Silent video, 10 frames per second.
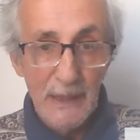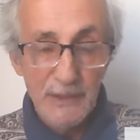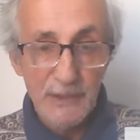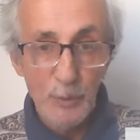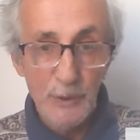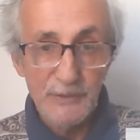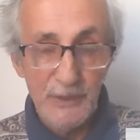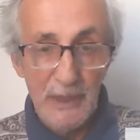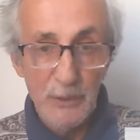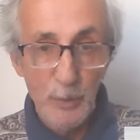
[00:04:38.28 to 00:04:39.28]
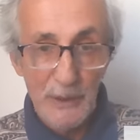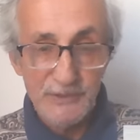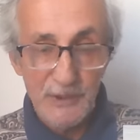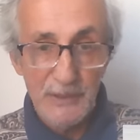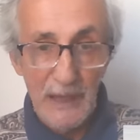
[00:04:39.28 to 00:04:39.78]
he was a
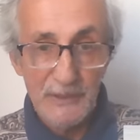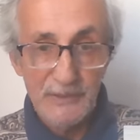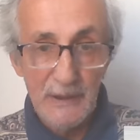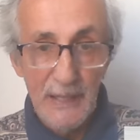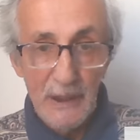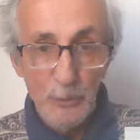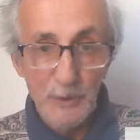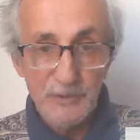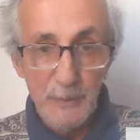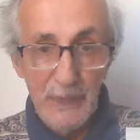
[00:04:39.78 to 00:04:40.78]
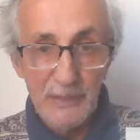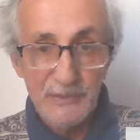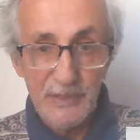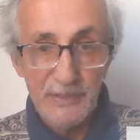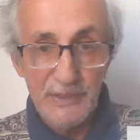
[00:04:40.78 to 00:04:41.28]
westernizer, which
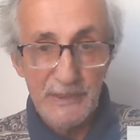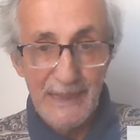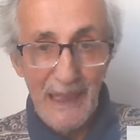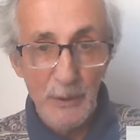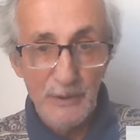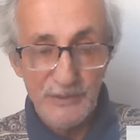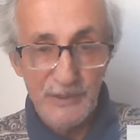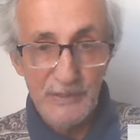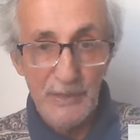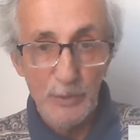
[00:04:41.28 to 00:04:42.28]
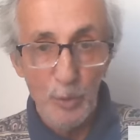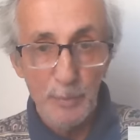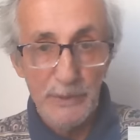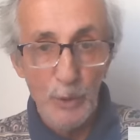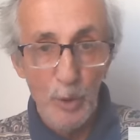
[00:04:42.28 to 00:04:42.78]
means that he guaranteed that there will
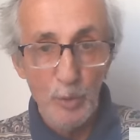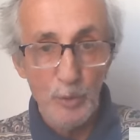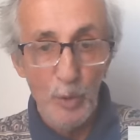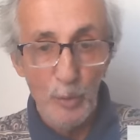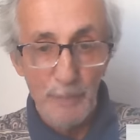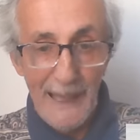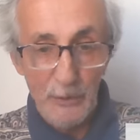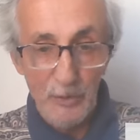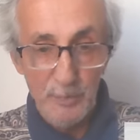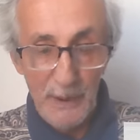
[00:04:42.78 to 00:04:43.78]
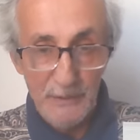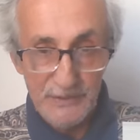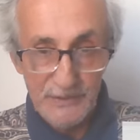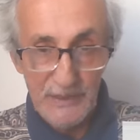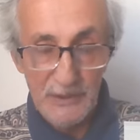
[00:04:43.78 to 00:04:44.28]
be no rollback of
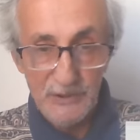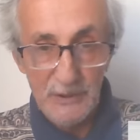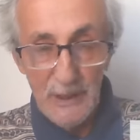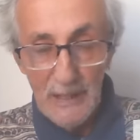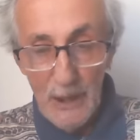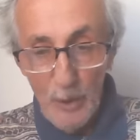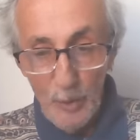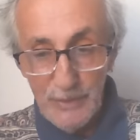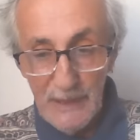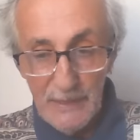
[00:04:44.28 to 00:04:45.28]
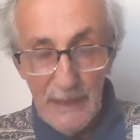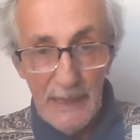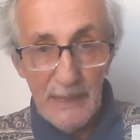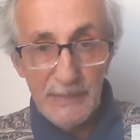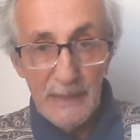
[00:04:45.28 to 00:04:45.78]
privatization. On the other
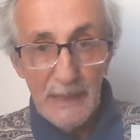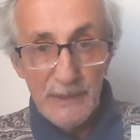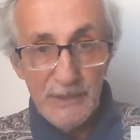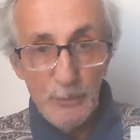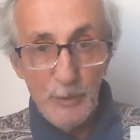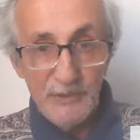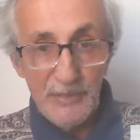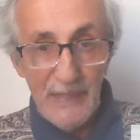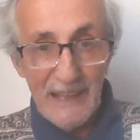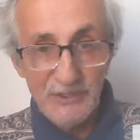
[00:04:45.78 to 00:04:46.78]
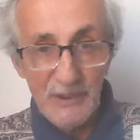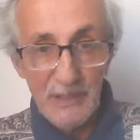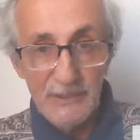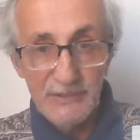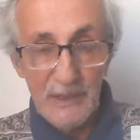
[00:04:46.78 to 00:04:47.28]
hand, he was a
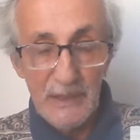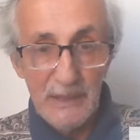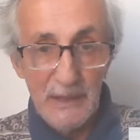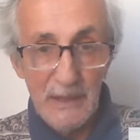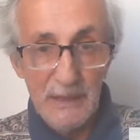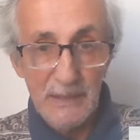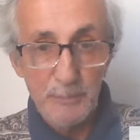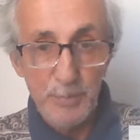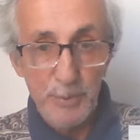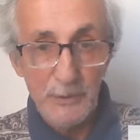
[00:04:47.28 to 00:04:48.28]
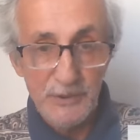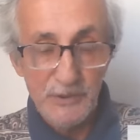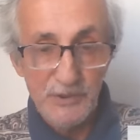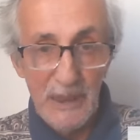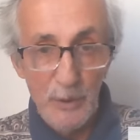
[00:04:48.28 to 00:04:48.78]
nationalist and a
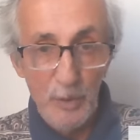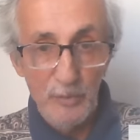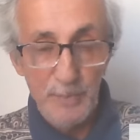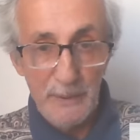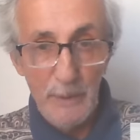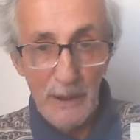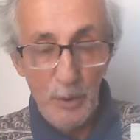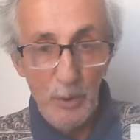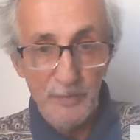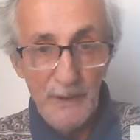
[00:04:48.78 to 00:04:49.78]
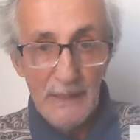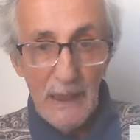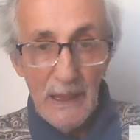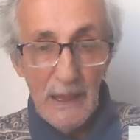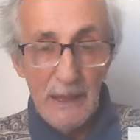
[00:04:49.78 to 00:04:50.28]
protege of Primakov,
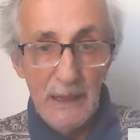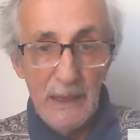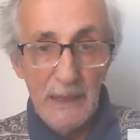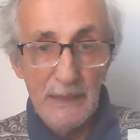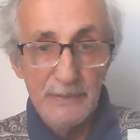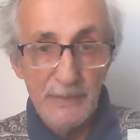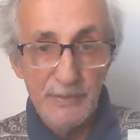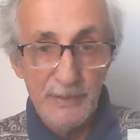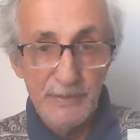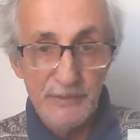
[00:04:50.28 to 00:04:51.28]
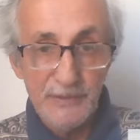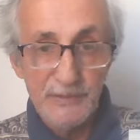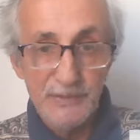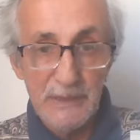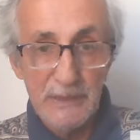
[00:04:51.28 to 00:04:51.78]
and this
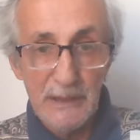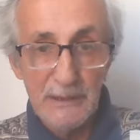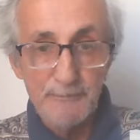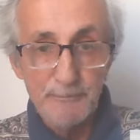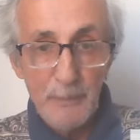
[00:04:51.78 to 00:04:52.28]
is the